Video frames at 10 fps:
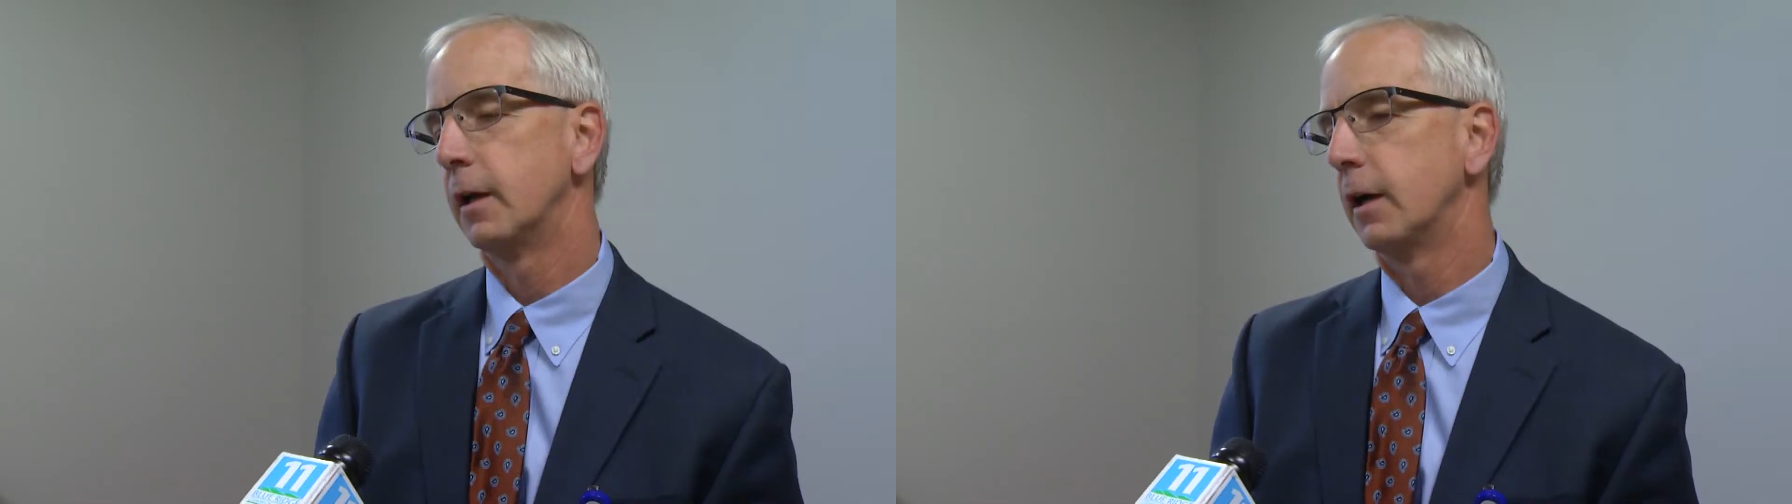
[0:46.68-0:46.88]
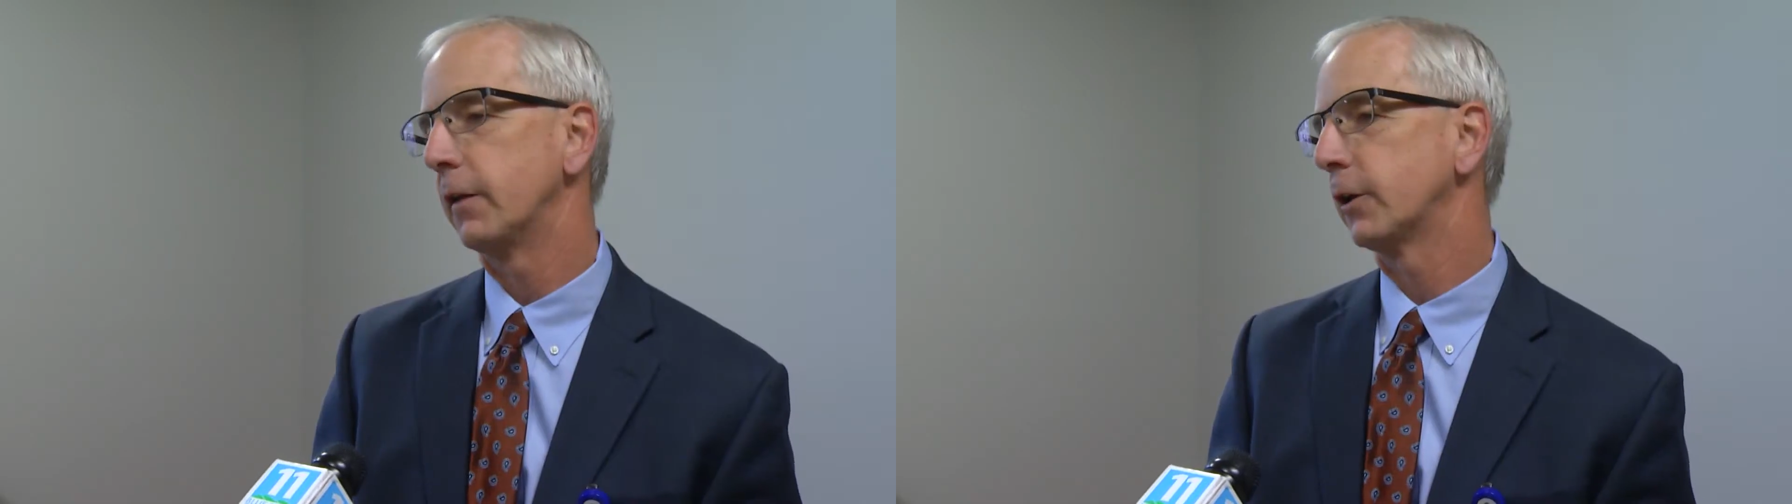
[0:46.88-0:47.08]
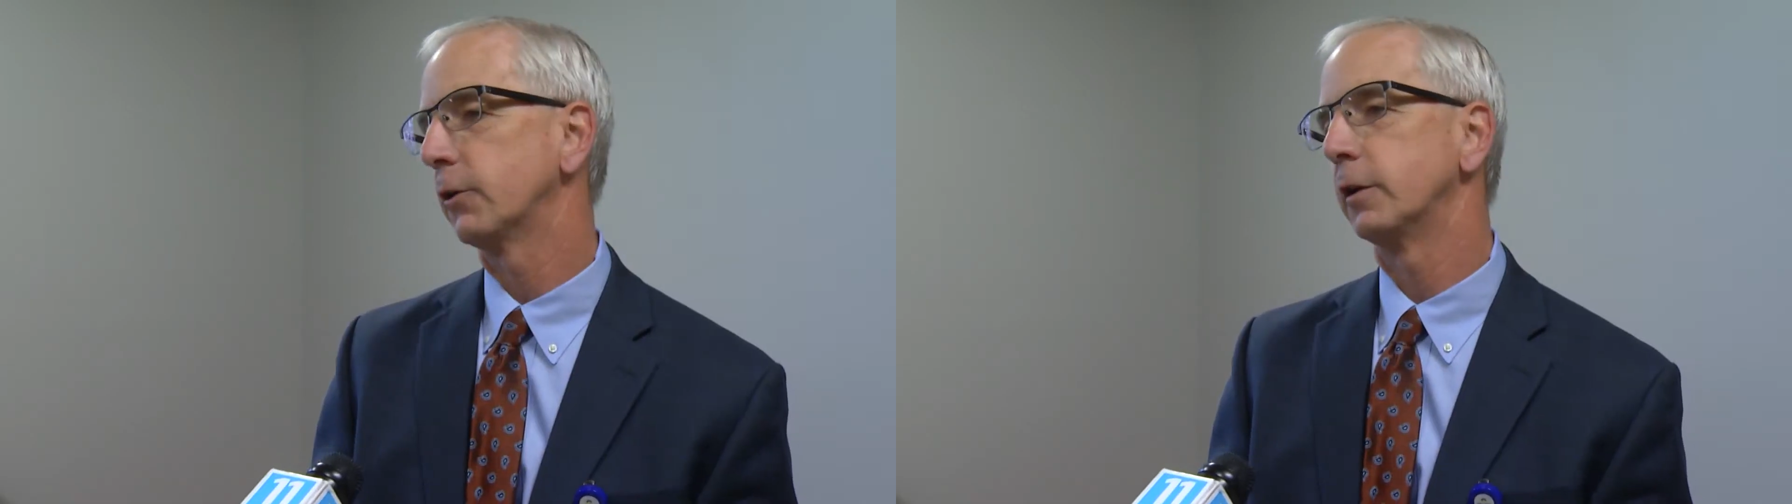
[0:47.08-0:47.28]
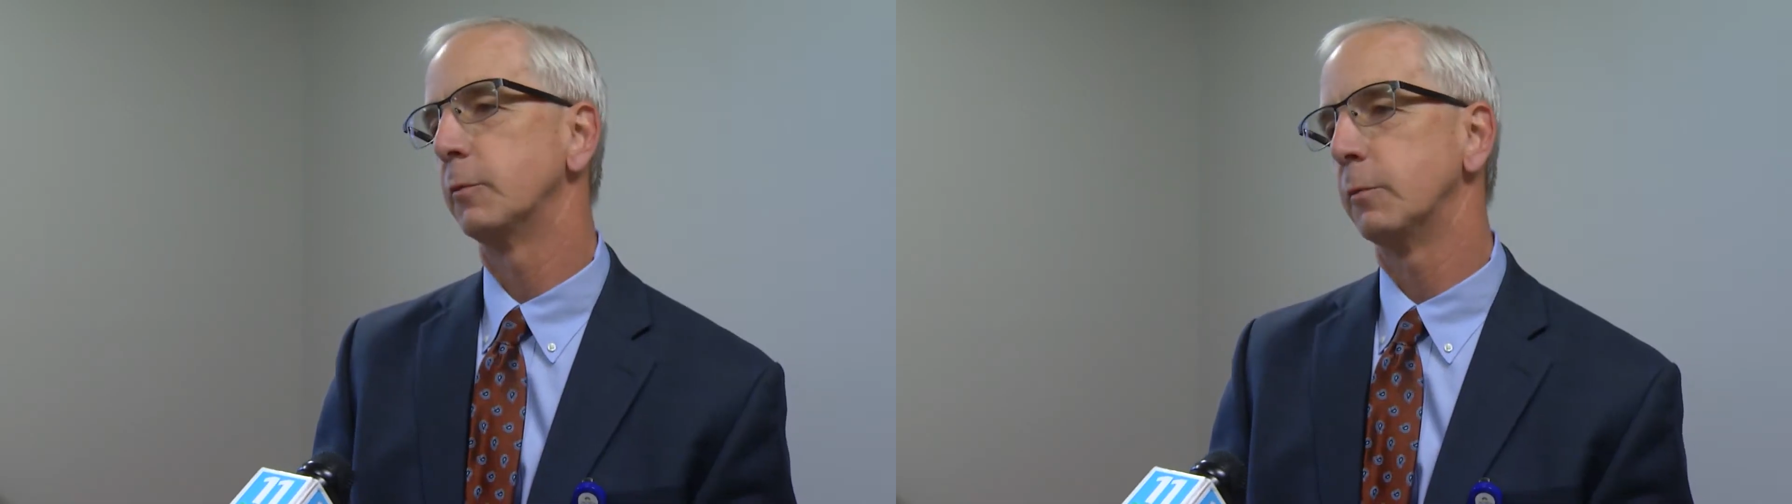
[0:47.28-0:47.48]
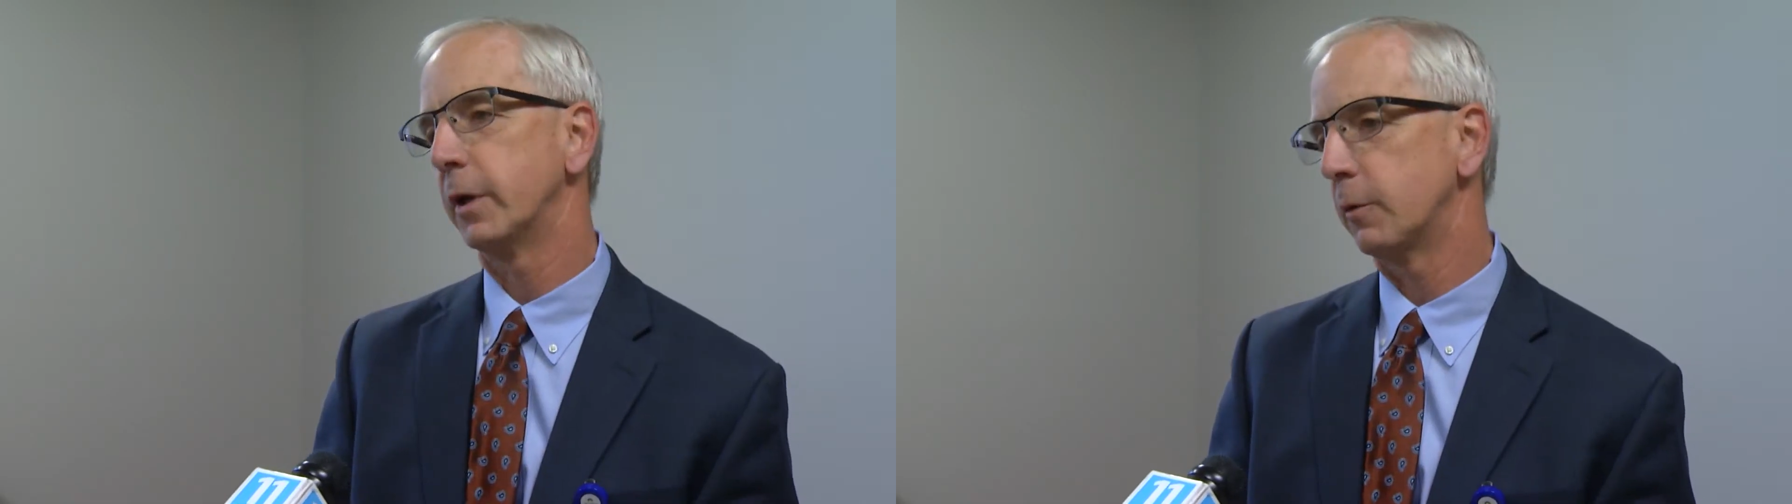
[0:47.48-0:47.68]
Uh, they couldn't have
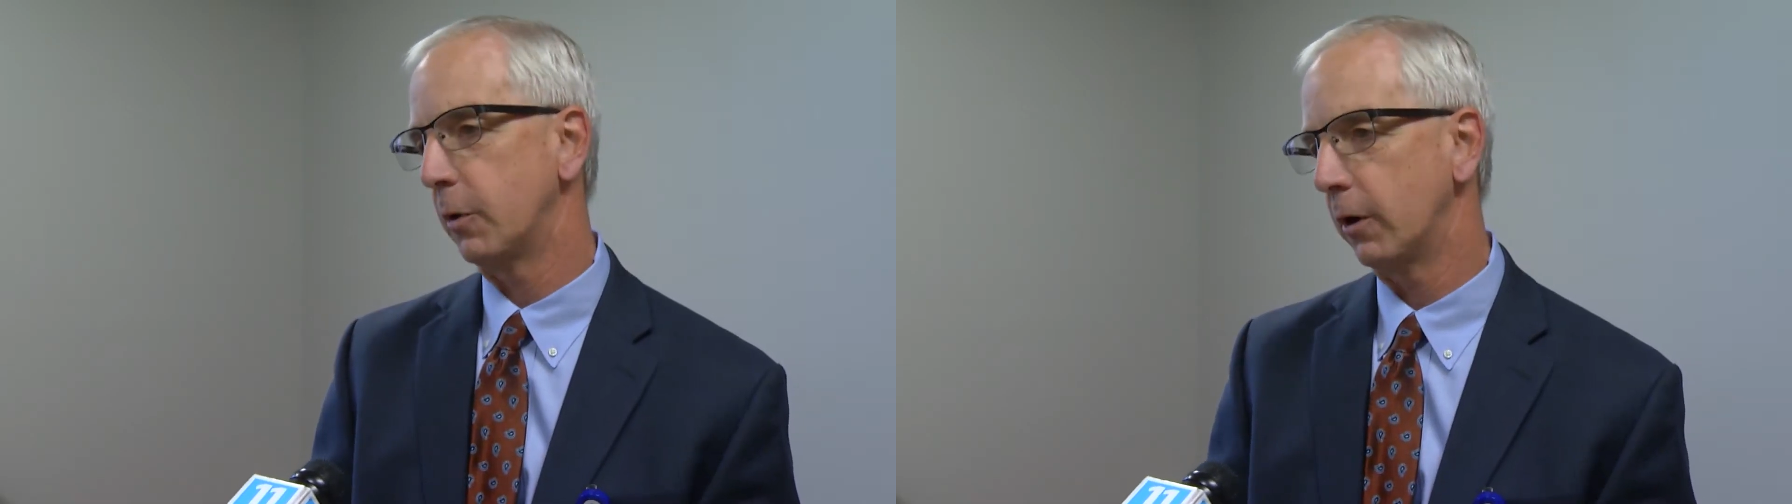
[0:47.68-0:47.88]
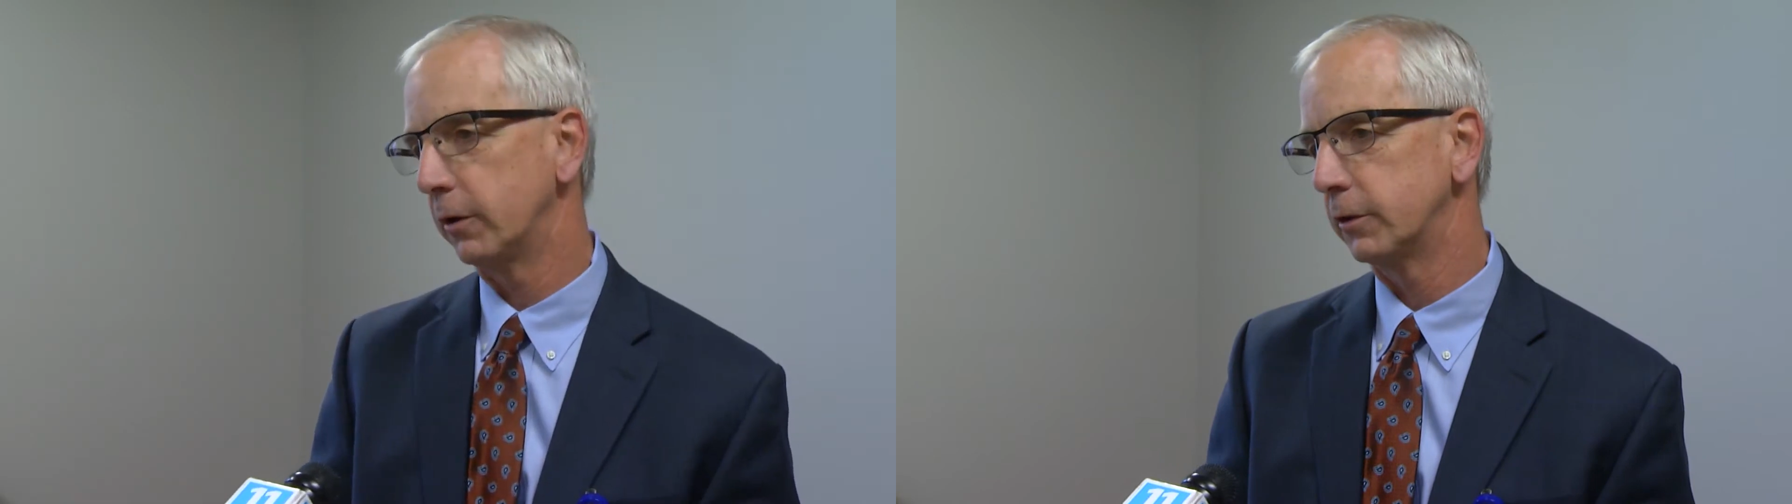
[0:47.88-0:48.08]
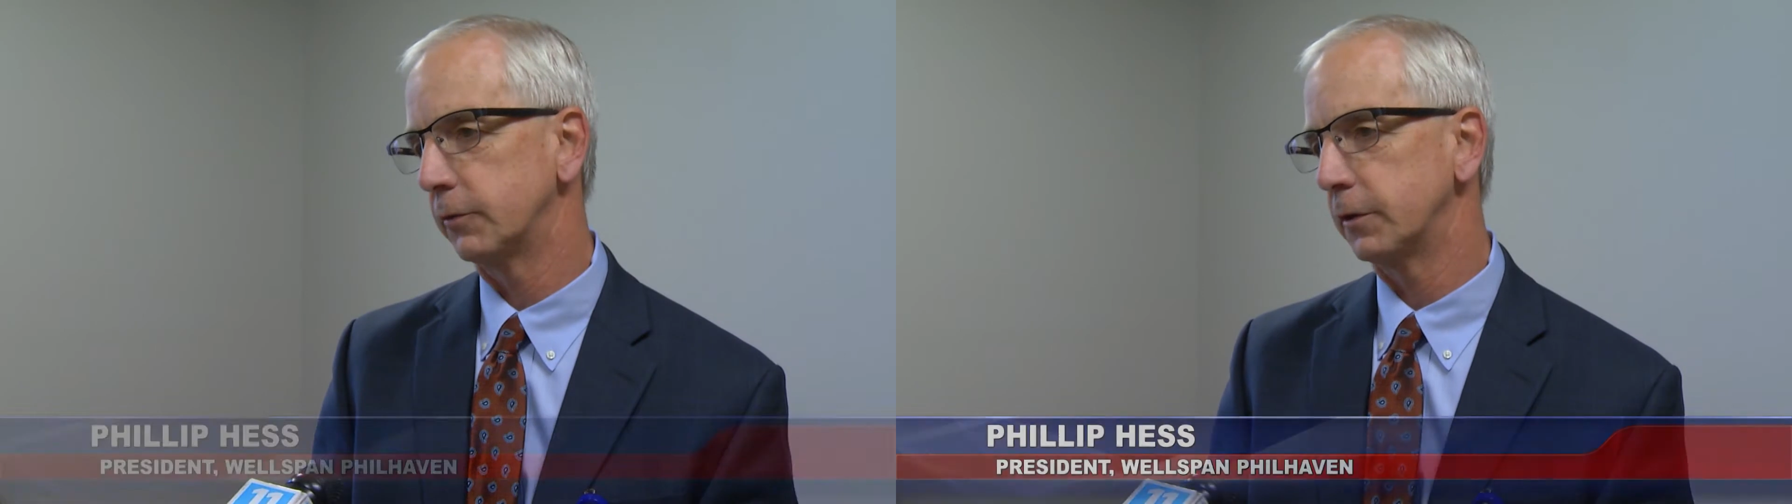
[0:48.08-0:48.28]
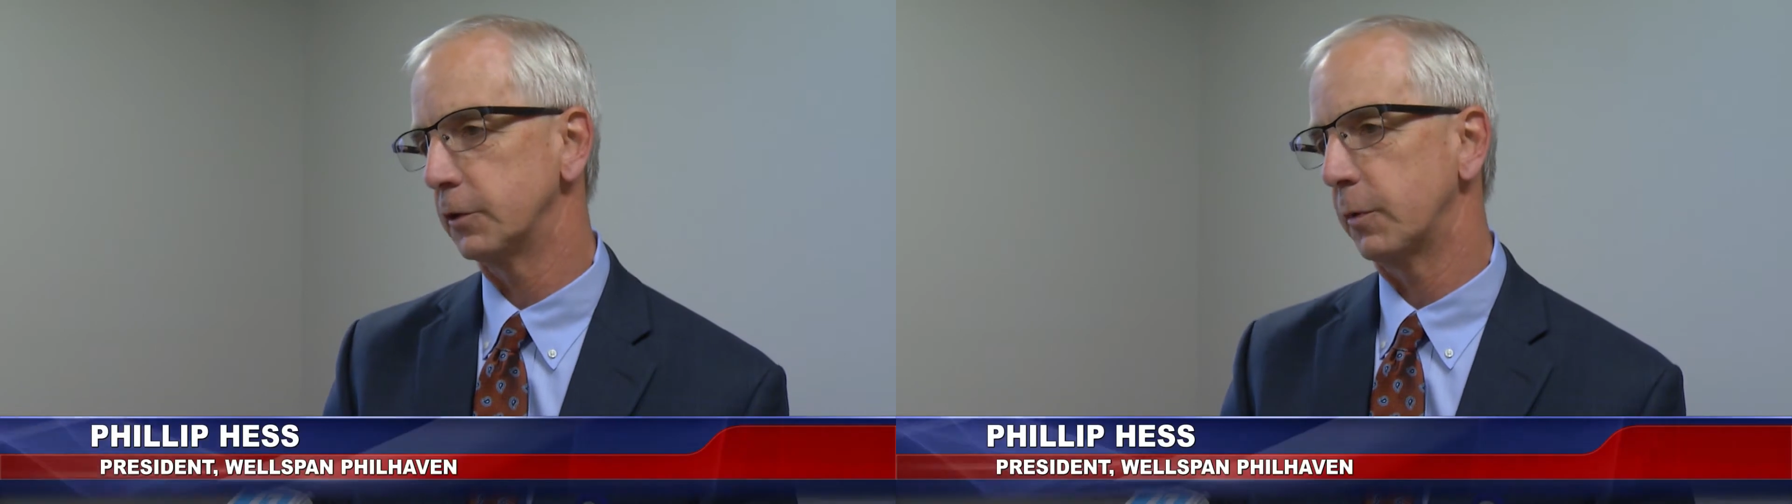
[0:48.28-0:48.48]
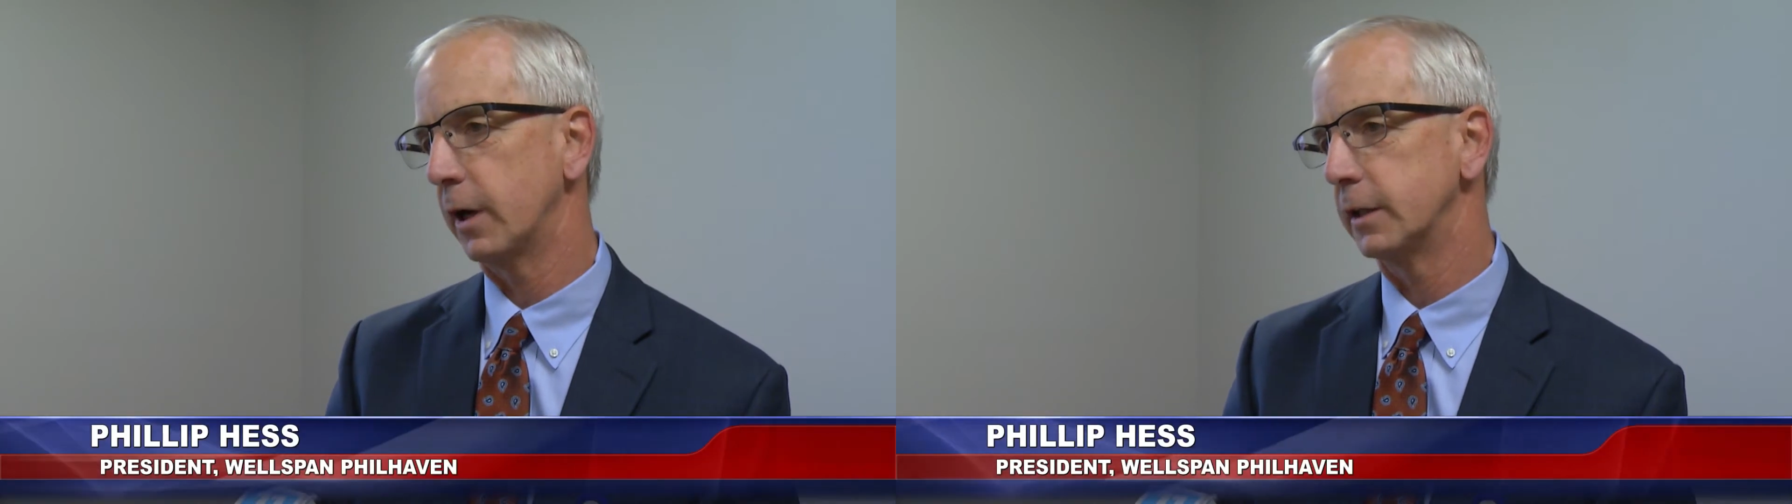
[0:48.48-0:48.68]
been better partners for this
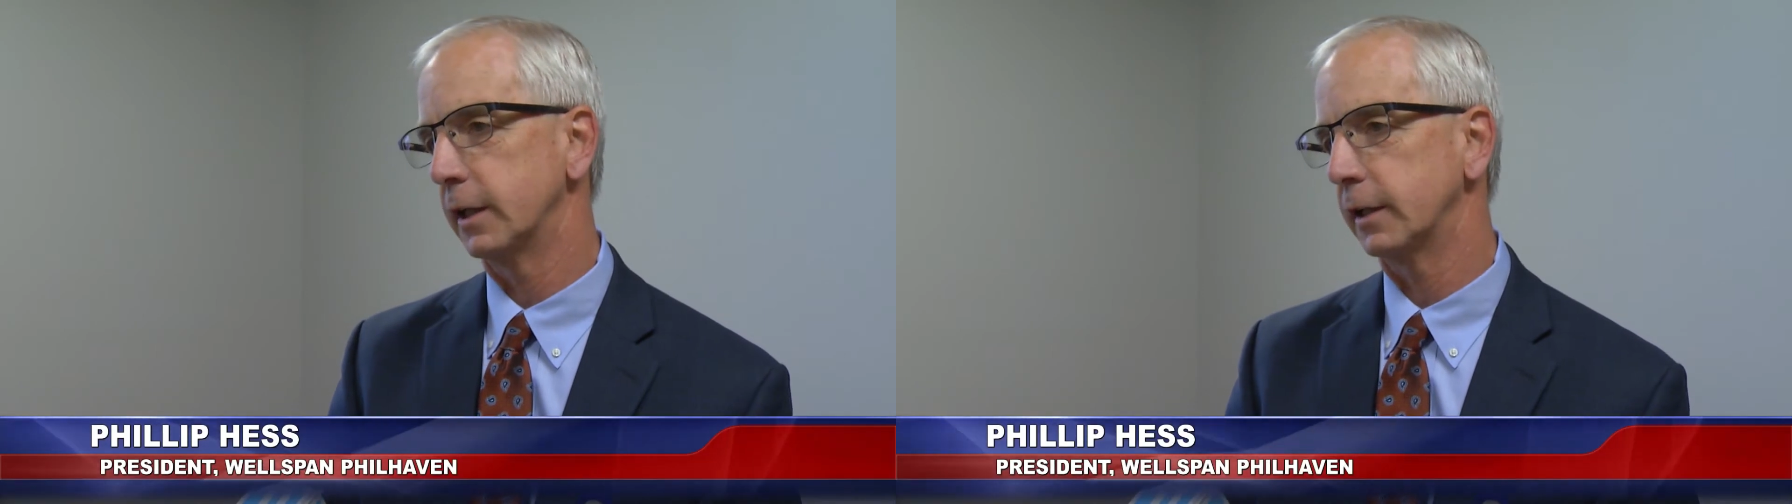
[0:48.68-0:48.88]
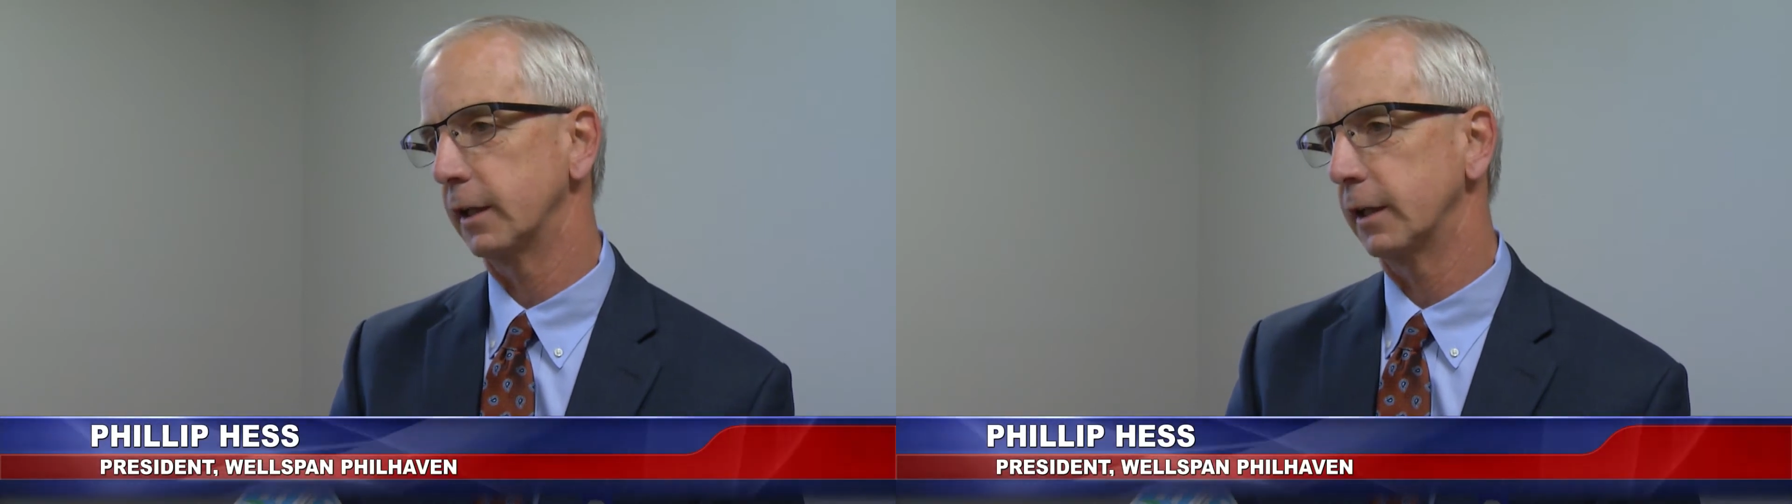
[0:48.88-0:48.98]
project,